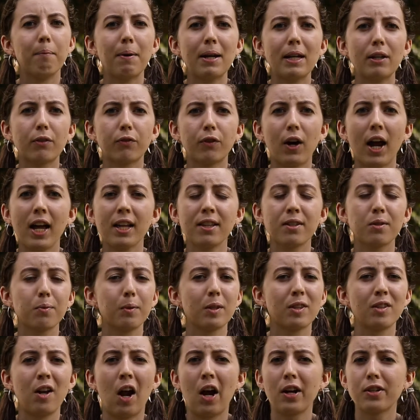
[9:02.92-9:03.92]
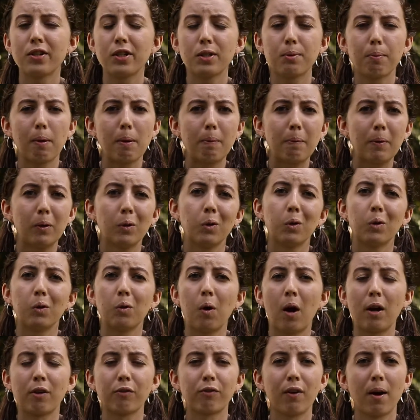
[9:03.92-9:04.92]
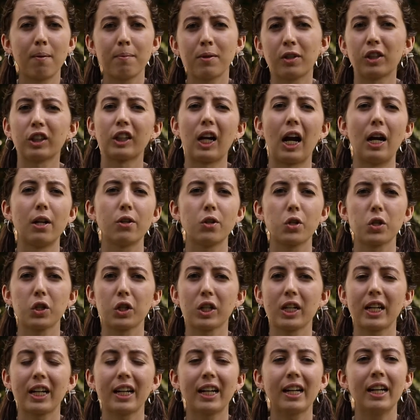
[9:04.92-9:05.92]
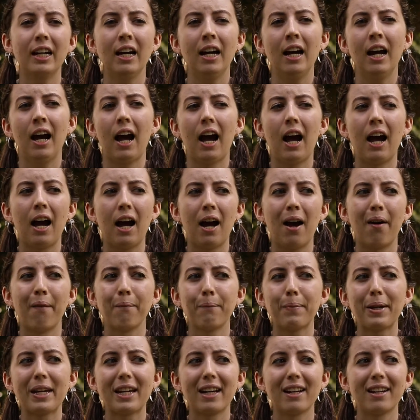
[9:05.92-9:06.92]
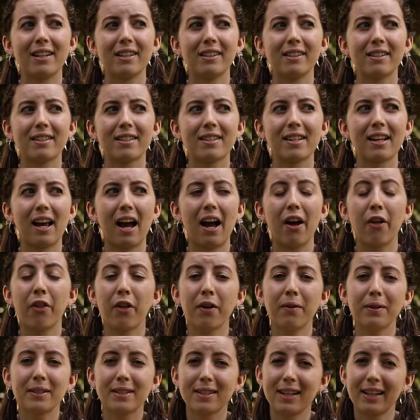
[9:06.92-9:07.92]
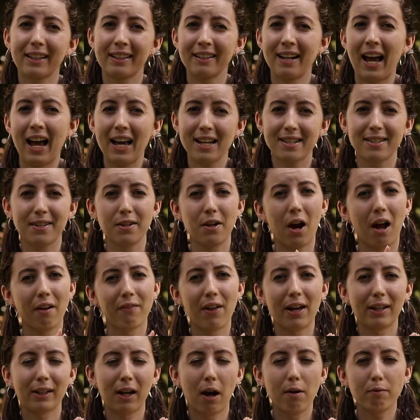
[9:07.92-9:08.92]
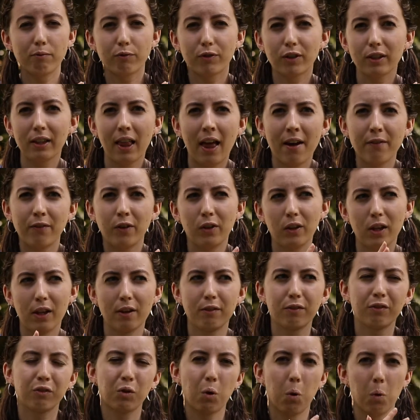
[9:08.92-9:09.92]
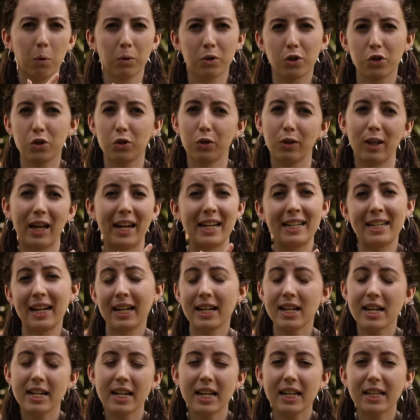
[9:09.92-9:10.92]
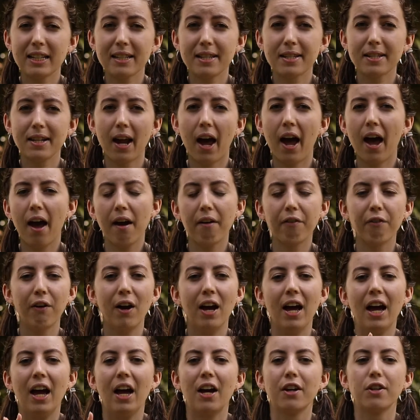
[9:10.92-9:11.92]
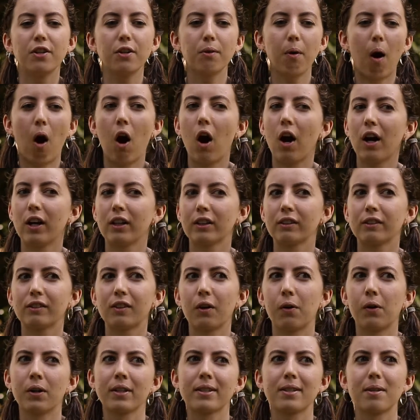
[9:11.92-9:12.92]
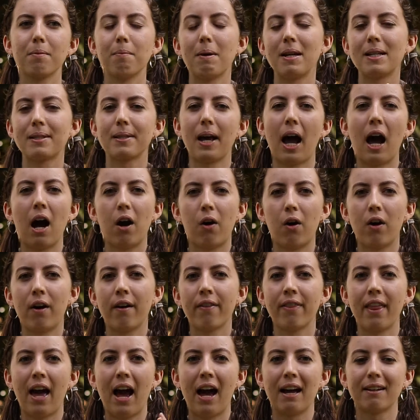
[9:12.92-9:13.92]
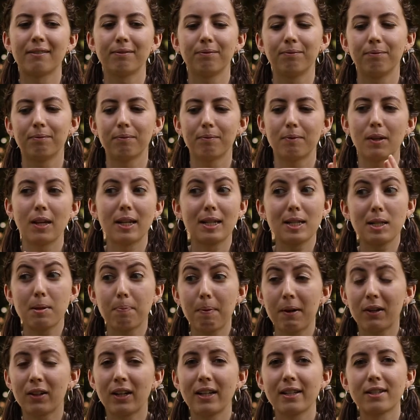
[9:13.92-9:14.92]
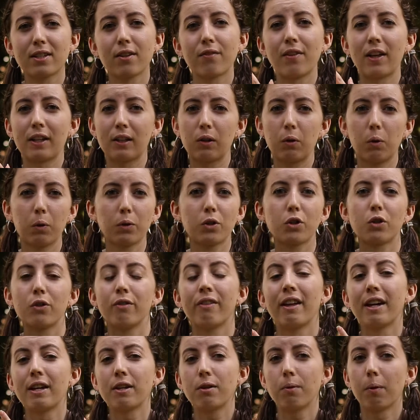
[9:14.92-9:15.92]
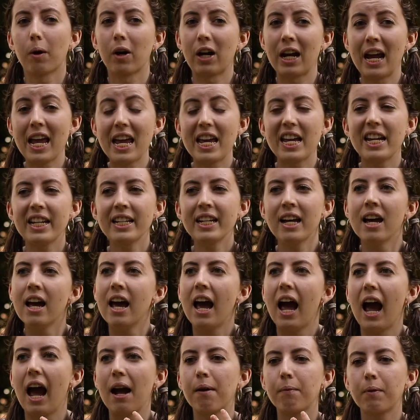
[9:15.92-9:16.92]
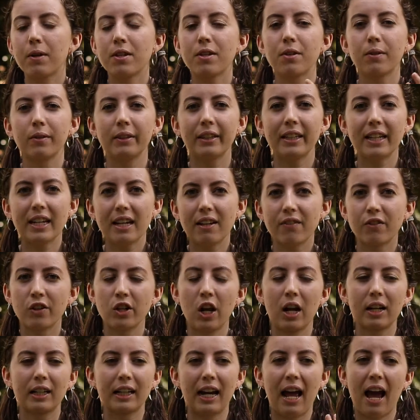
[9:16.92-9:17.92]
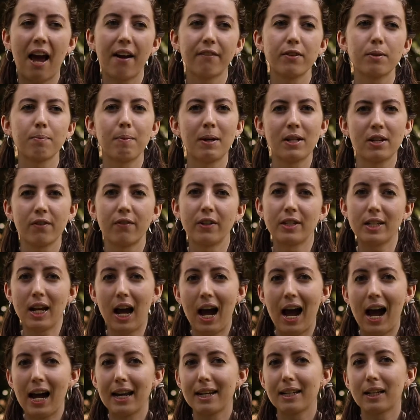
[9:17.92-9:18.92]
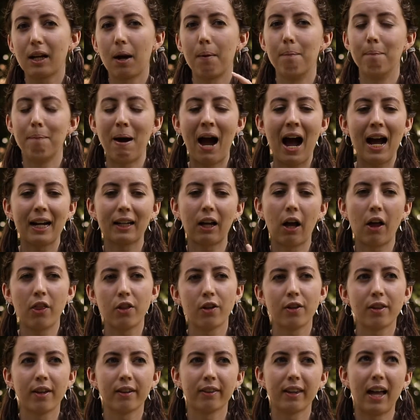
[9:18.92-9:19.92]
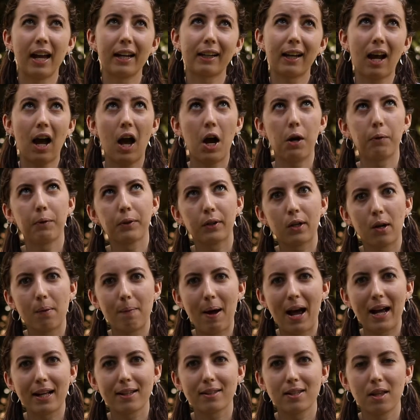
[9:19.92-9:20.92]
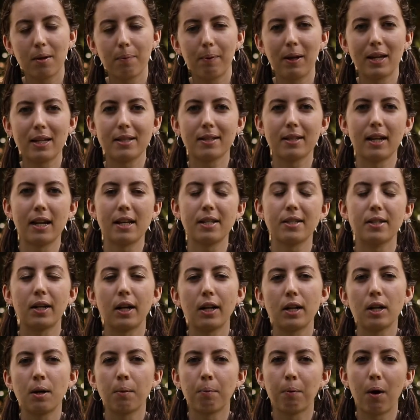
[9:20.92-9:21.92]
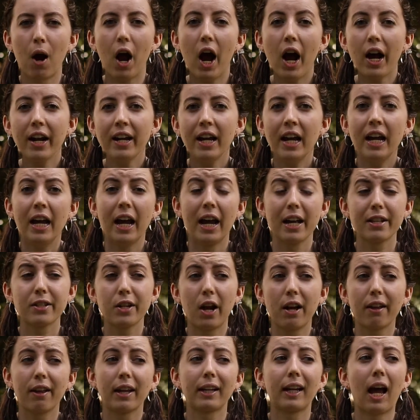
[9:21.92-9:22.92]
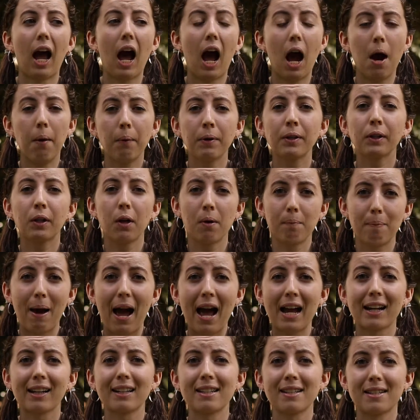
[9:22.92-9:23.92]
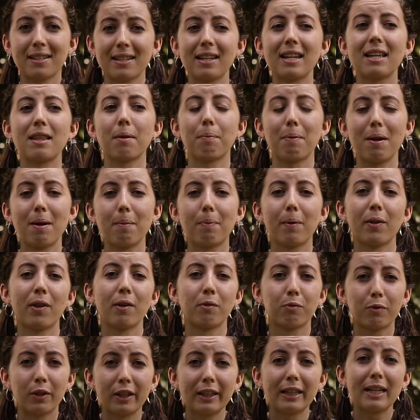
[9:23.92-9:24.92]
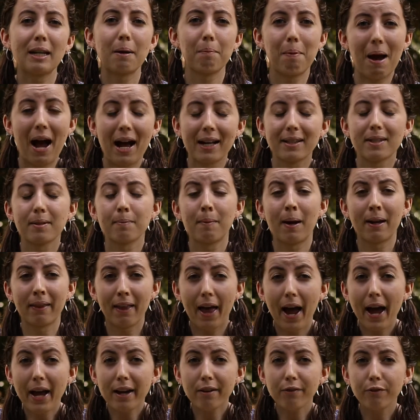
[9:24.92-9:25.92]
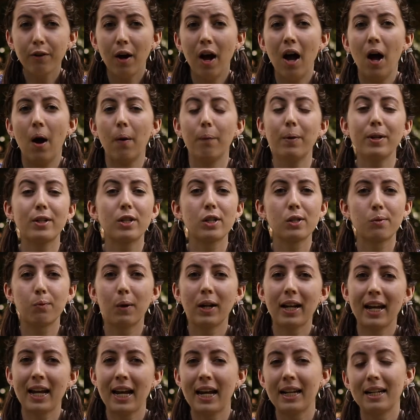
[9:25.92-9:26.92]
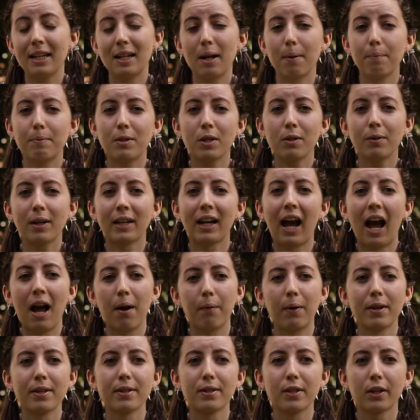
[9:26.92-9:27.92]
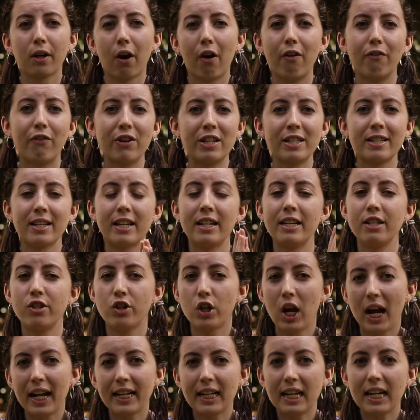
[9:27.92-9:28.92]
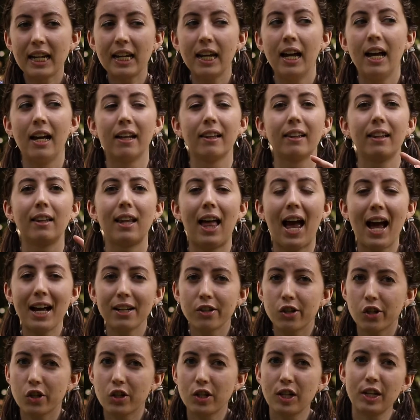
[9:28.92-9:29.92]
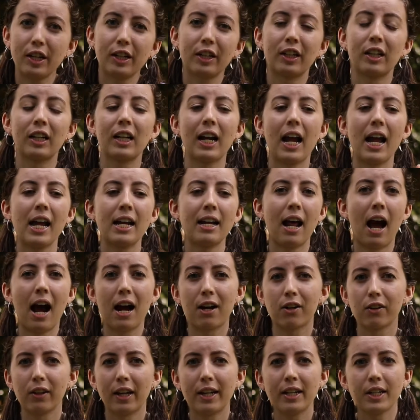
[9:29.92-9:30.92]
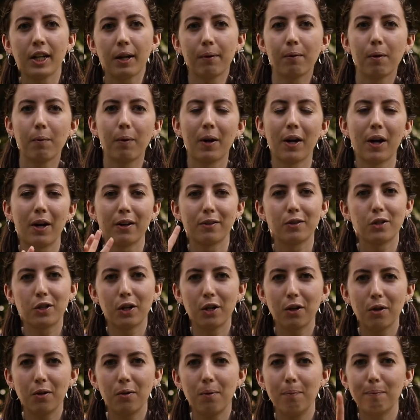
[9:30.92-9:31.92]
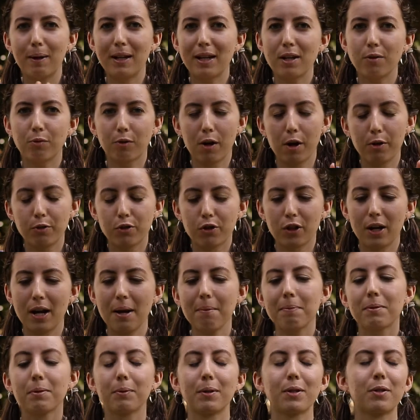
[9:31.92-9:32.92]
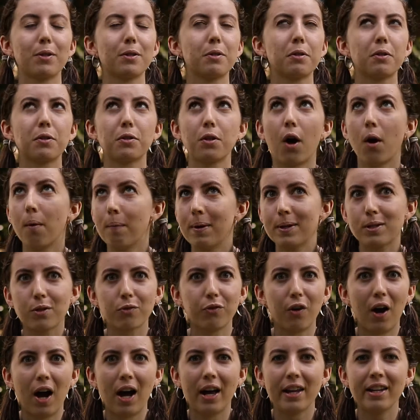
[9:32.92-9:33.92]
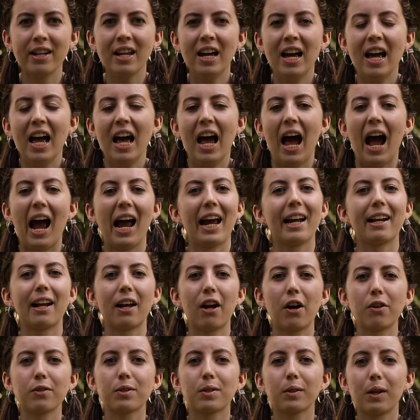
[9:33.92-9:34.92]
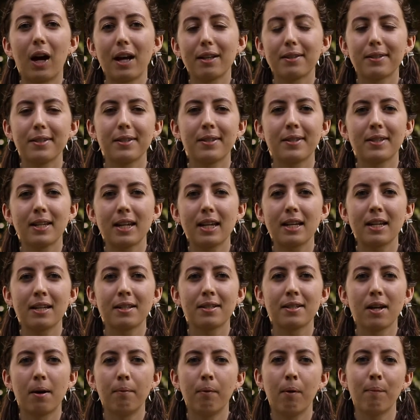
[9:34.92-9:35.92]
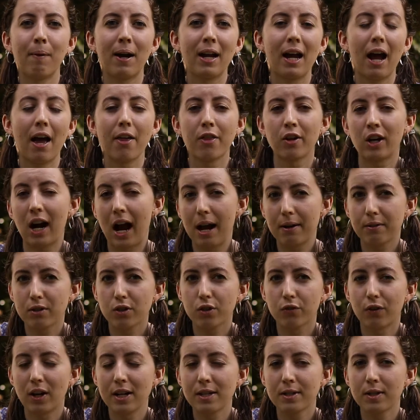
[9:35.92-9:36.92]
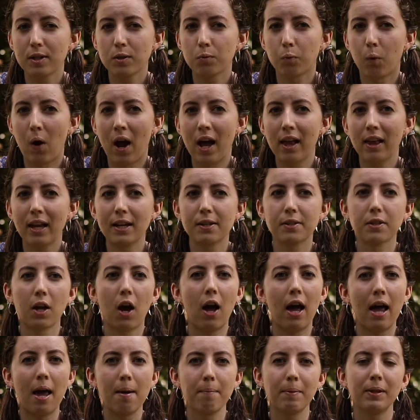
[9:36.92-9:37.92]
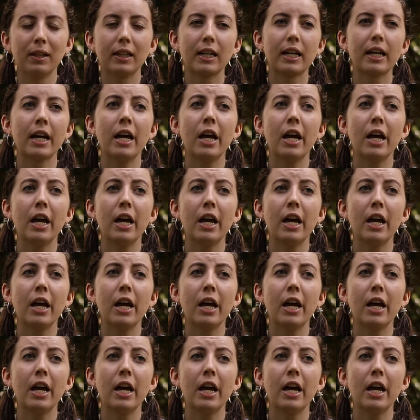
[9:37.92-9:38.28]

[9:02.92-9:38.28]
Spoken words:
make friends with not just people who are from your country, because although it's like nice that you have that comfort level of cultural identity and stuff, you are going to miss out on that experience of the culture that you are in. And when you leave, you're not going to have as much of a tie to come back, other than like, I want to go back to the place that I studied abroad. It's not like I want to go back and see the people that really impacted my life, which is what I ended up doing. I went to go visit Jenny last year in Ireland, and we went on 2 mini road trips, which was so much fun. And I also got to see some of my other Irish friends as well. I saw Emily,